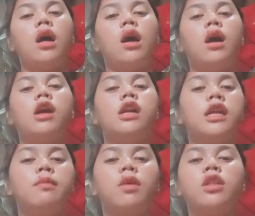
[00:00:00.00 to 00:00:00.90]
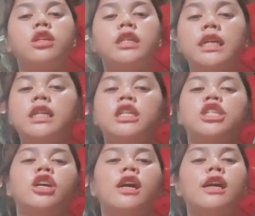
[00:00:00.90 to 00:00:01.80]
Early Modern English
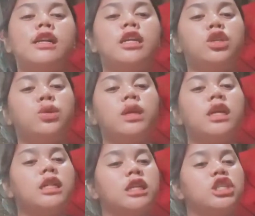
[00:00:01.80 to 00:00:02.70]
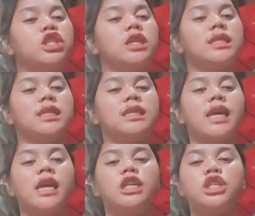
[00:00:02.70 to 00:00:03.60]
or Early New English is the
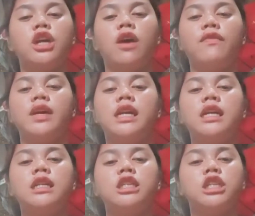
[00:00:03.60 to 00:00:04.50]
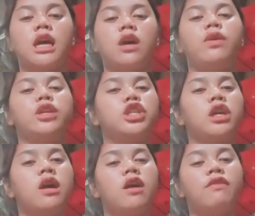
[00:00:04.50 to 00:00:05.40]
stage of the English language
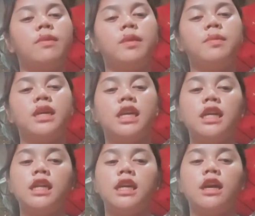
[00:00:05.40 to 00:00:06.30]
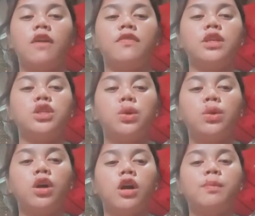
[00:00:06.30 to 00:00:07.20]
from the beginning of the
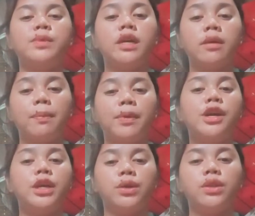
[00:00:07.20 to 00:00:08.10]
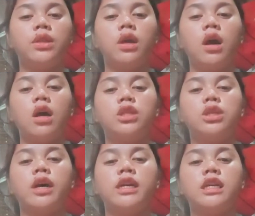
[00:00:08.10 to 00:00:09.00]
Tudor period to
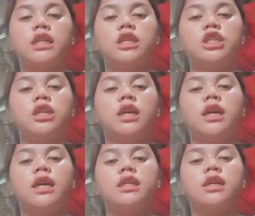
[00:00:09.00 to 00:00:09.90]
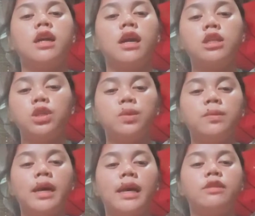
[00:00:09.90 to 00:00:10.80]
the English Interregnum
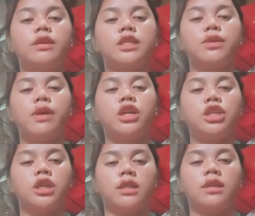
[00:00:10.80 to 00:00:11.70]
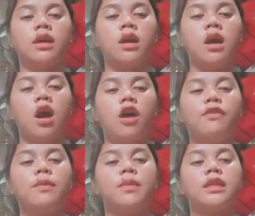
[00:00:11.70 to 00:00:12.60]
and Restoration, or from the